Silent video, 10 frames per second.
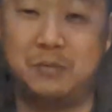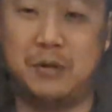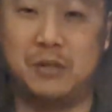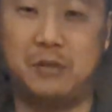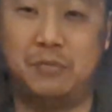
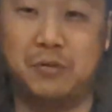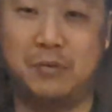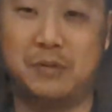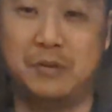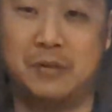Especially if you
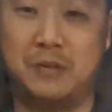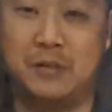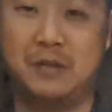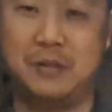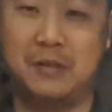
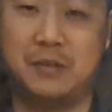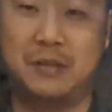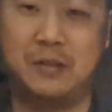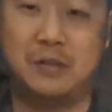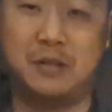
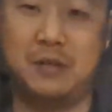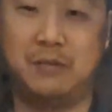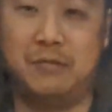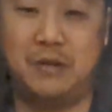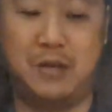
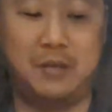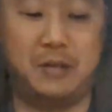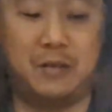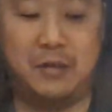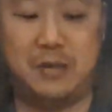curve and
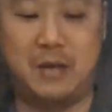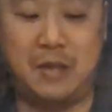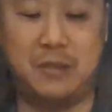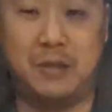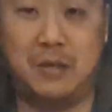
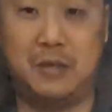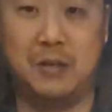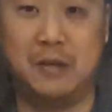get the